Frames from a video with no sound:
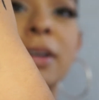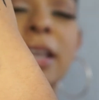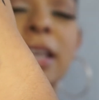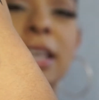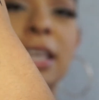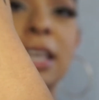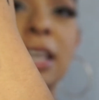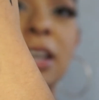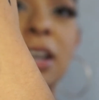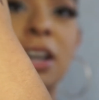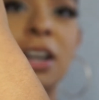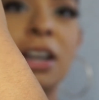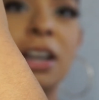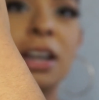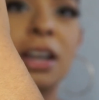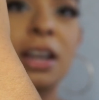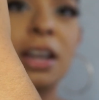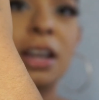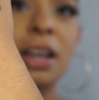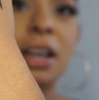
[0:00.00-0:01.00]

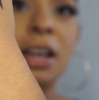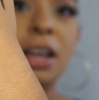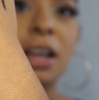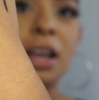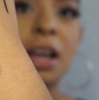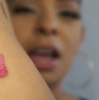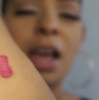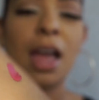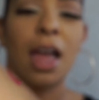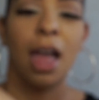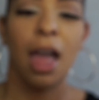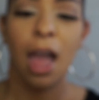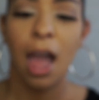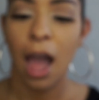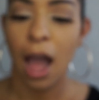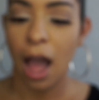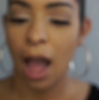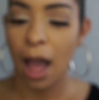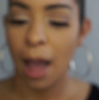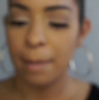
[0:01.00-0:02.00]
here.
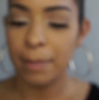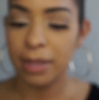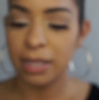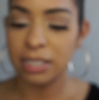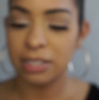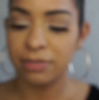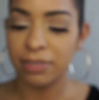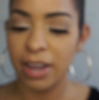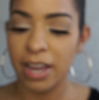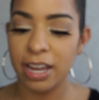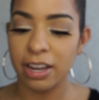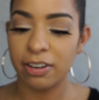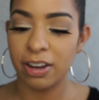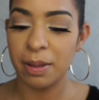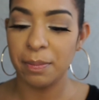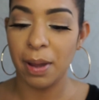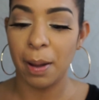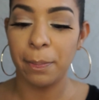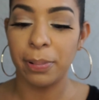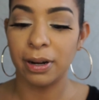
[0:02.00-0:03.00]
I mean, it's very
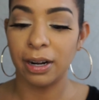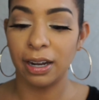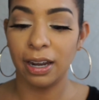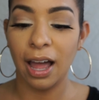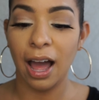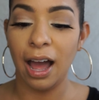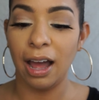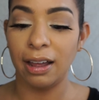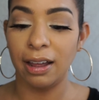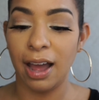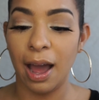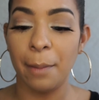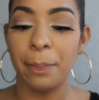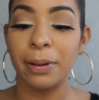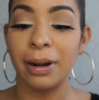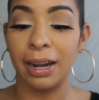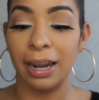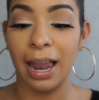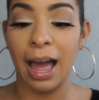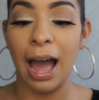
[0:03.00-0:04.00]
creamy. I put a lot.
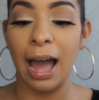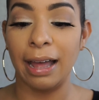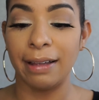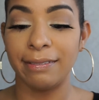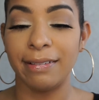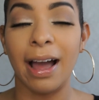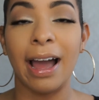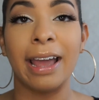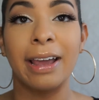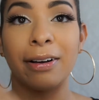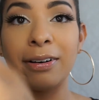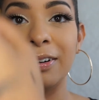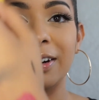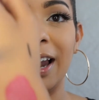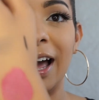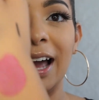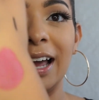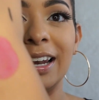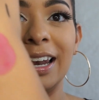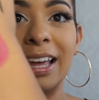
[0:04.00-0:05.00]
I ain't gonna
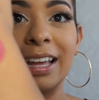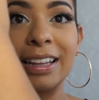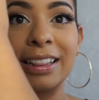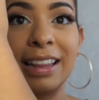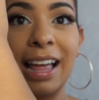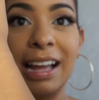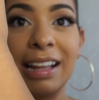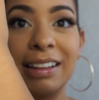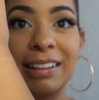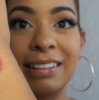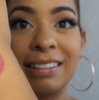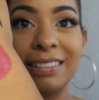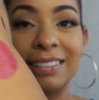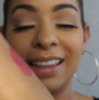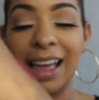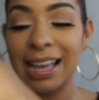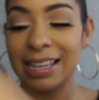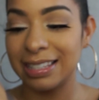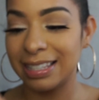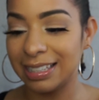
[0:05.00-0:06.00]
lie. Like,
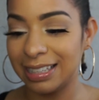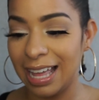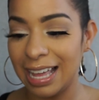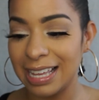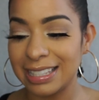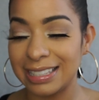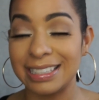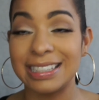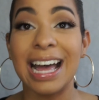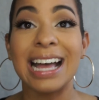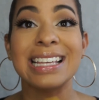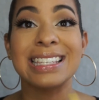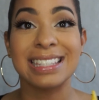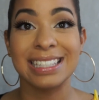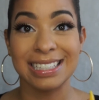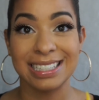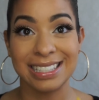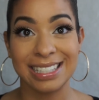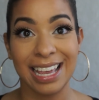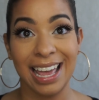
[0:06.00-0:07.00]
that's
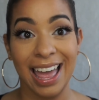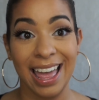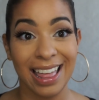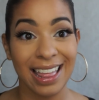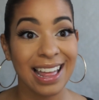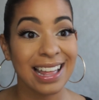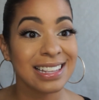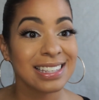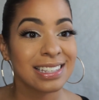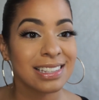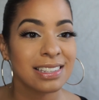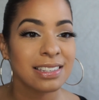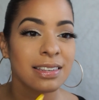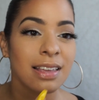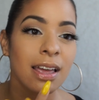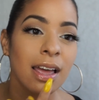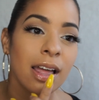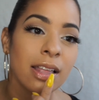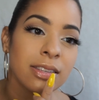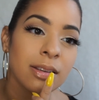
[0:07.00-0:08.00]
intense.
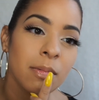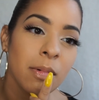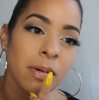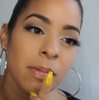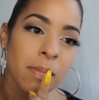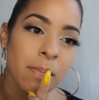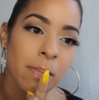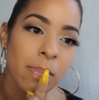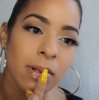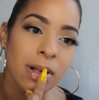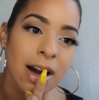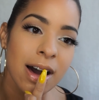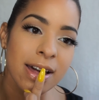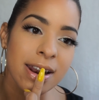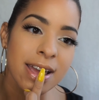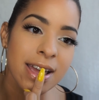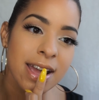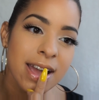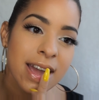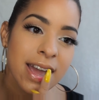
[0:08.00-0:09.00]
I'm gonna blot
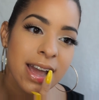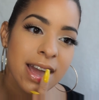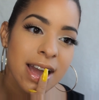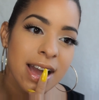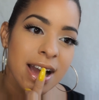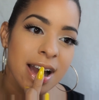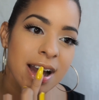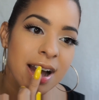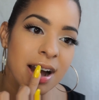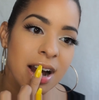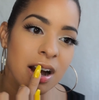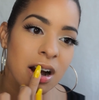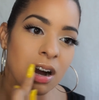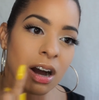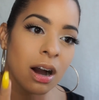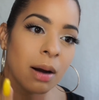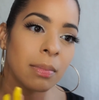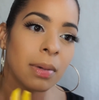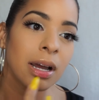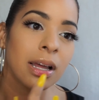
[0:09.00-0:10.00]
it
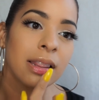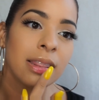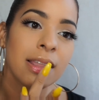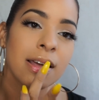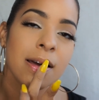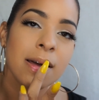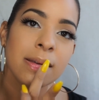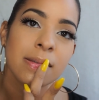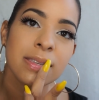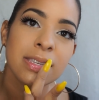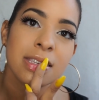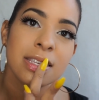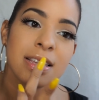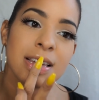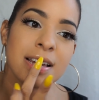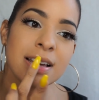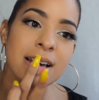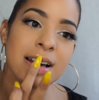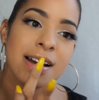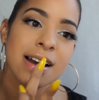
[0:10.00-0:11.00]
on my lips.
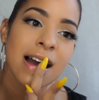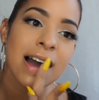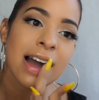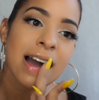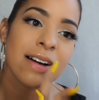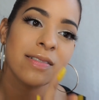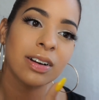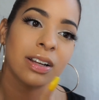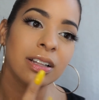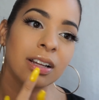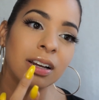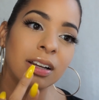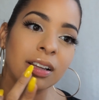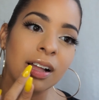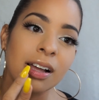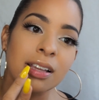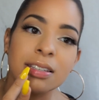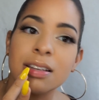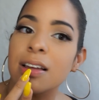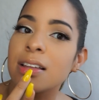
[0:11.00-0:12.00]
I have a clear
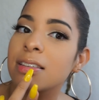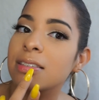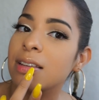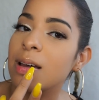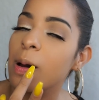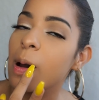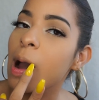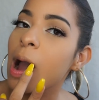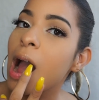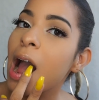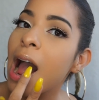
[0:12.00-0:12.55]
gloss on, so